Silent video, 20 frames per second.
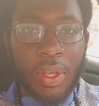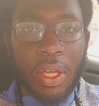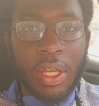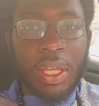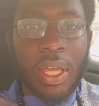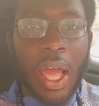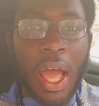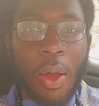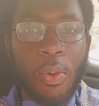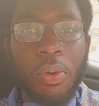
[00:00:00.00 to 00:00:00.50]

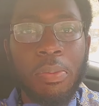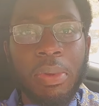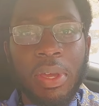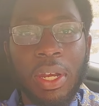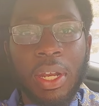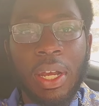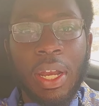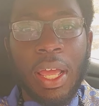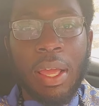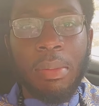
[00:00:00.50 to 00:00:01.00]
Yahweh being
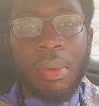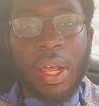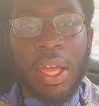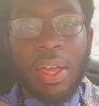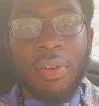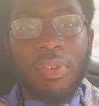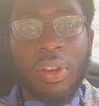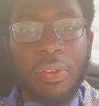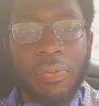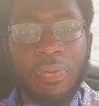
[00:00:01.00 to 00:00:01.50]
the name of the
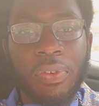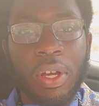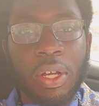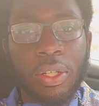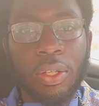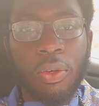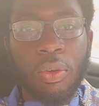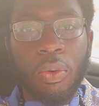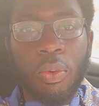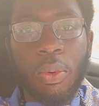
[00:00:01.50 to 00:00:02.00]
Heavenly
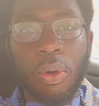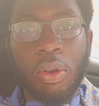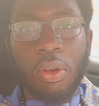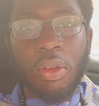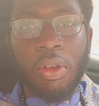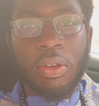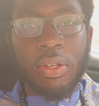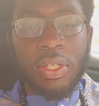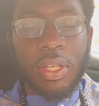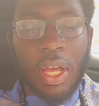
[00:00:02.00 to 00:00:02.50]
Father, who the world
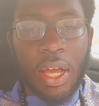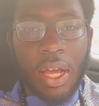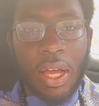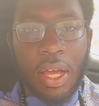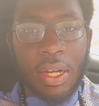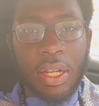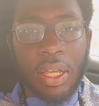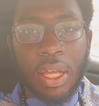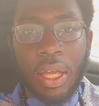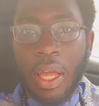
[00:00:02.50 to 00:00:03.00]
calls
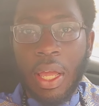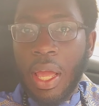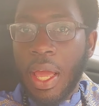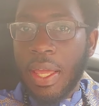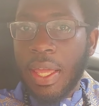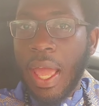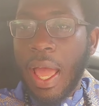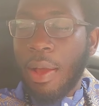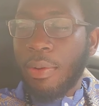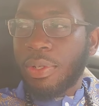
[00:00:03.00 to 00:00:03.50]
God,
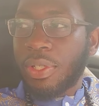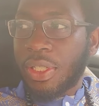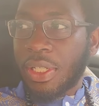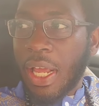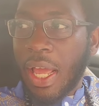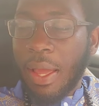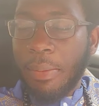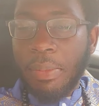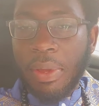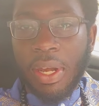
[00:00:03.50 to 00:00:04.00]
and Yahweh
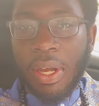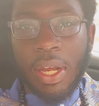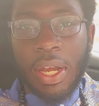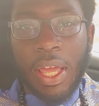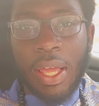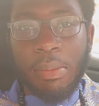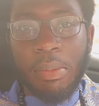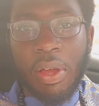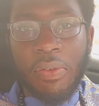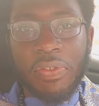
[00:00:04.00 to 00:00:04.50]
Shai being the
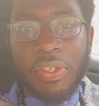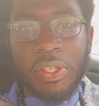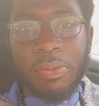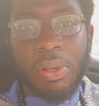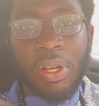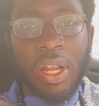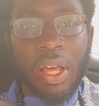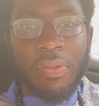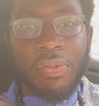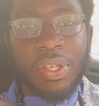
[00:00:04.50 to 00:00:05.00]
name of his
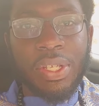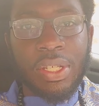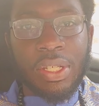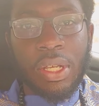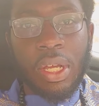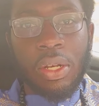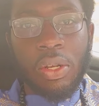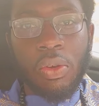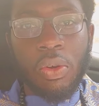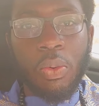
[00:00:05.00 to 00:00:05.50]
beloved
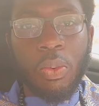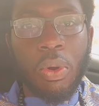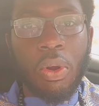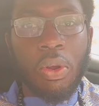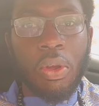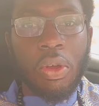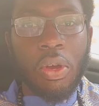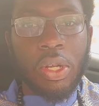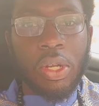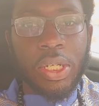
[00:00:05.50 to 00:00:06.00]
Son, who the
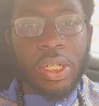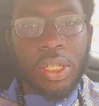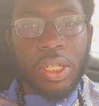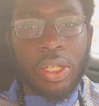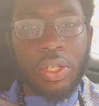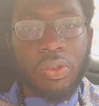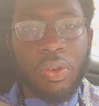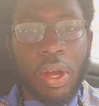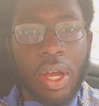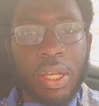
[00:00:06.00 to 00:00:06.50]
world called
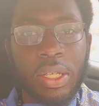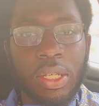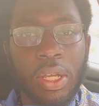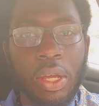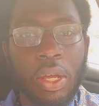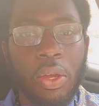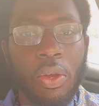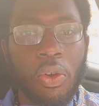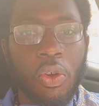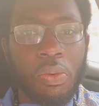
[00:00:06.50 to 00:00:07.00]
Jesus Christ,
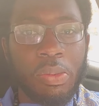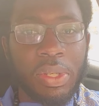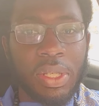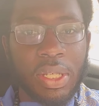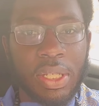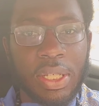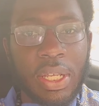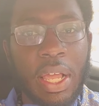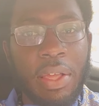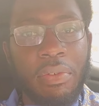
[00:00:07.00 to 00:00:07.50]
whom is
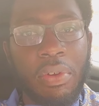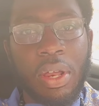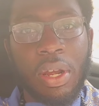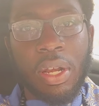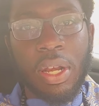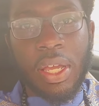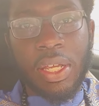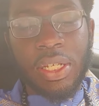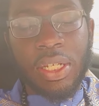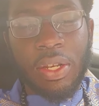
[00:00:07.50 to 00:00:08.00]
the Savior of the
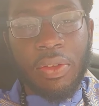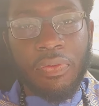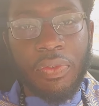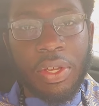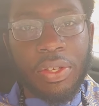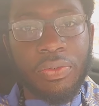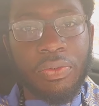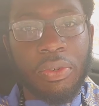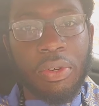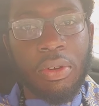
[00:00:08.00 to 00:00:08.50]
nation of
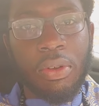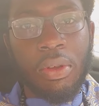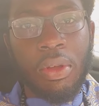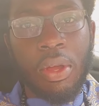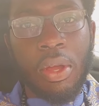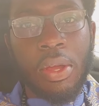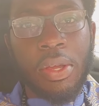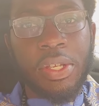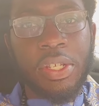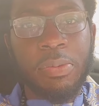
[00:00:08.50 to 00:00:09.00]
Israel.
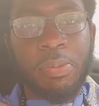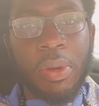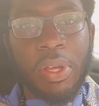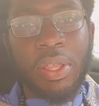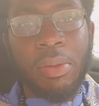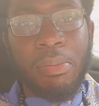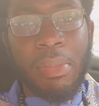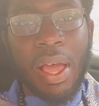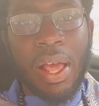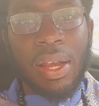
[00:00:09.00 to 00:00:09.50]
It's
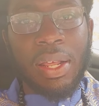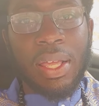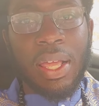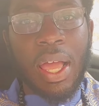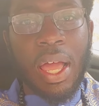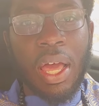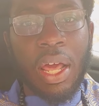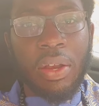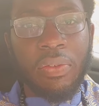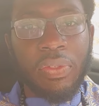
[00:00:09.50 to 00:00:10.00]
Brother Malachi
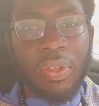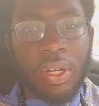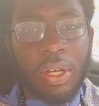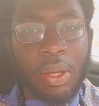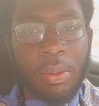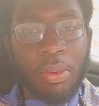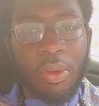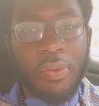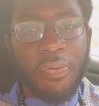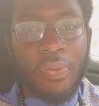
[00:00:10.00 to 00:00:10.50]
out of the
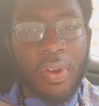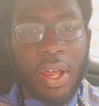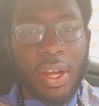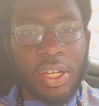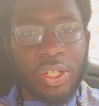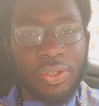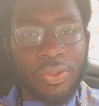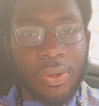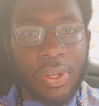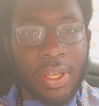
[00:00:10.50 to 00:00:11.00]
WFI
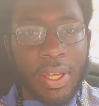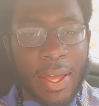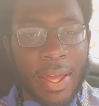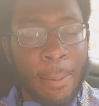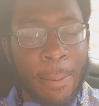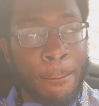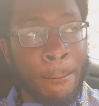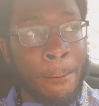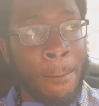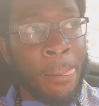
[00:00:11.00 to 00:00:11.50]
Detroit
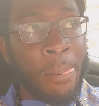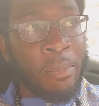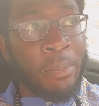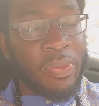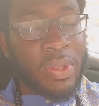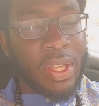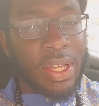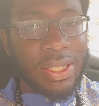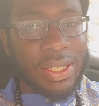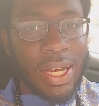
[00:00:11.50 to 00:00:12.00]
camp.
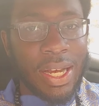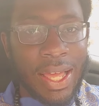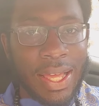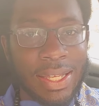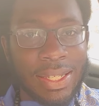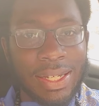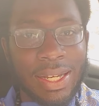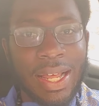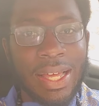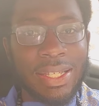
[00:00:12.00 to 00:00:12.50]
And
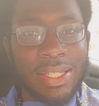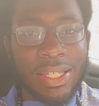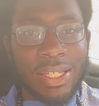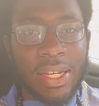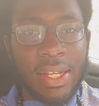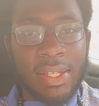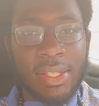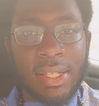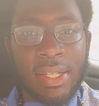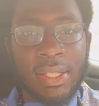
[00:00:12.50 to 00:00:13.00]
today's
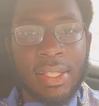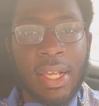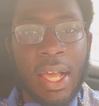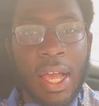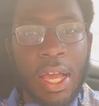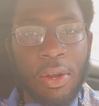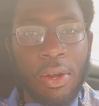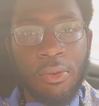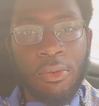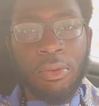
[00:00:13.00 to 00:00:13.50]
lesson is
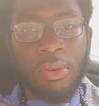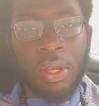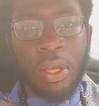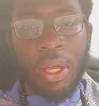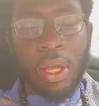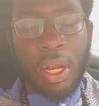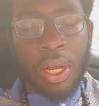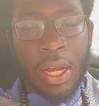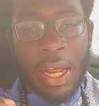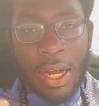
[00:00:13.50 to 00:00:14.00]
entitled,
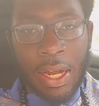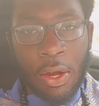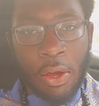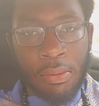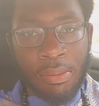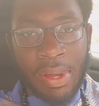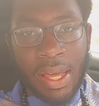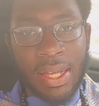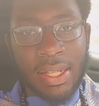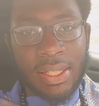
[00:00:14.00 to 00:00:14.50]
Let
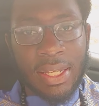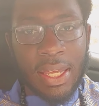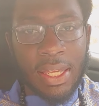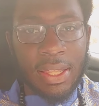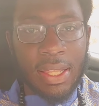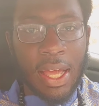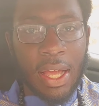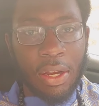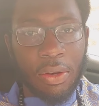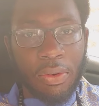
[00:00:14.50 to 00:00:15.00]
No Man Take
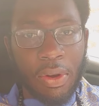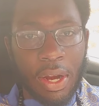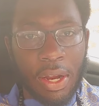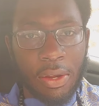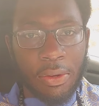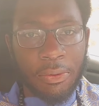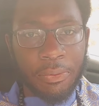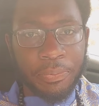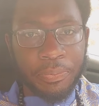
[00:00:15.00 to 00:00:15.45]
Thy Crown.